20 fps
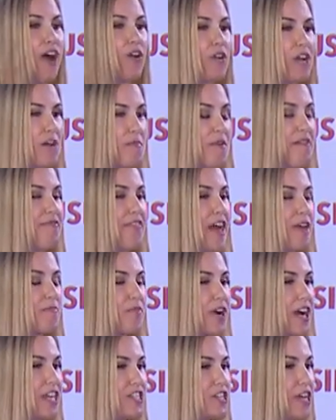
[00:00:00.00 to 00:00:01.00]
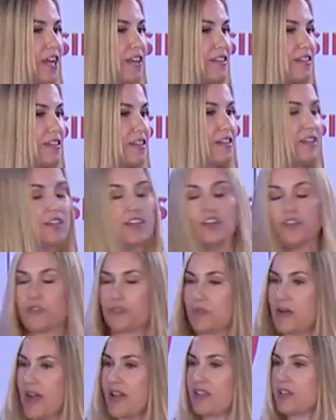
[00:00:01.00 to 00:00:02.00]
outcome of that project
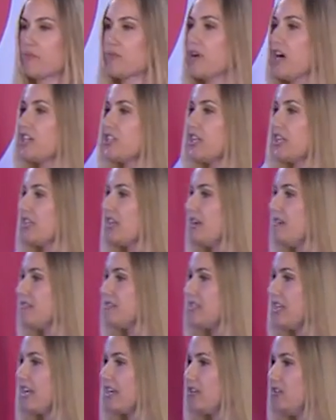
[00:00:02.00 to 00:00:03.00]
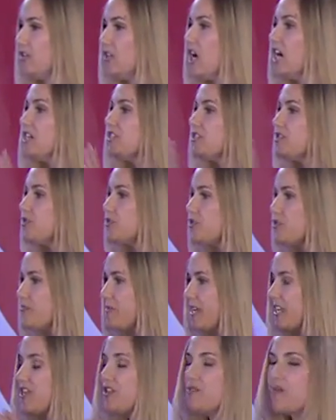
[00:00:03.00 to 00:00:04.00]
throughout the project life cycle,
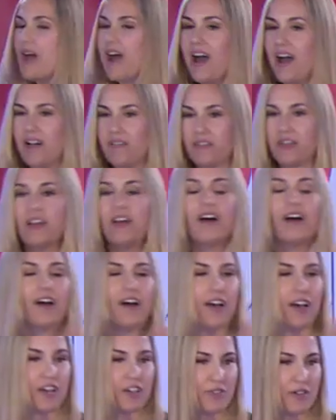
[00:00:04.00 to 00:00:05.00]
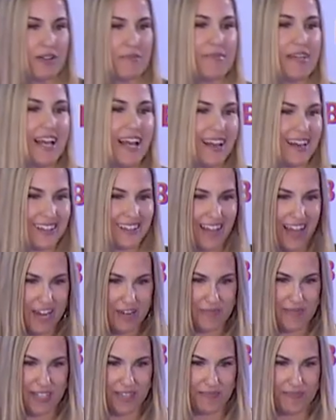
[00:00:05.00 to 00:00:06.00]
assuming you have agreement and
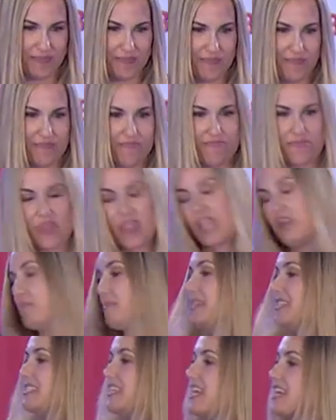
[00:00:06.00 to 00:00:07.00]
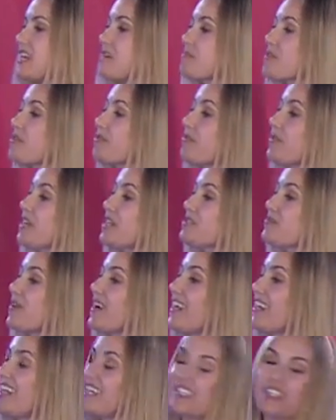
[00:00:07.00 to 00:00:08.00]
alignment. Mistake number 3 is what
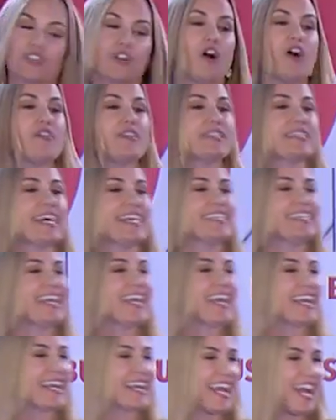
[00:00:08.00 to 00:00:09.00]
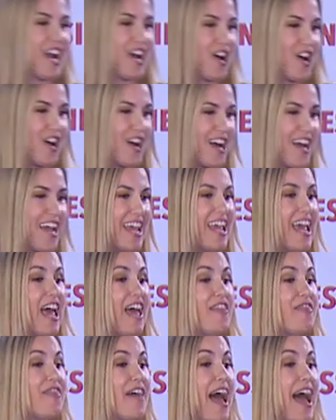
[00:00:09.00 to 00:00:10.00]
I like to call the Titanic error,
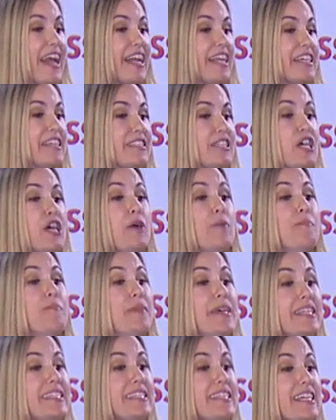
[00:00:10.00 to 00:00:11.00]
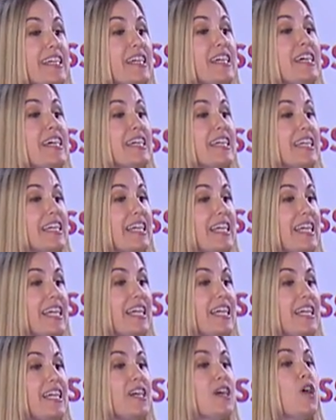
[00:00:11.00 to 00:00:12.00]
and that is missing
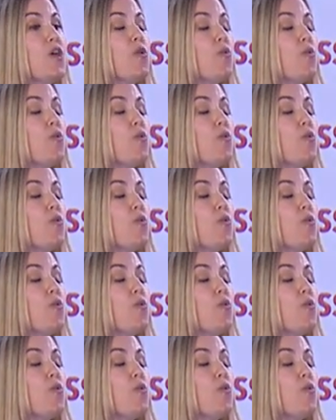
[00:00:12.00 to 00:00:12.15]
key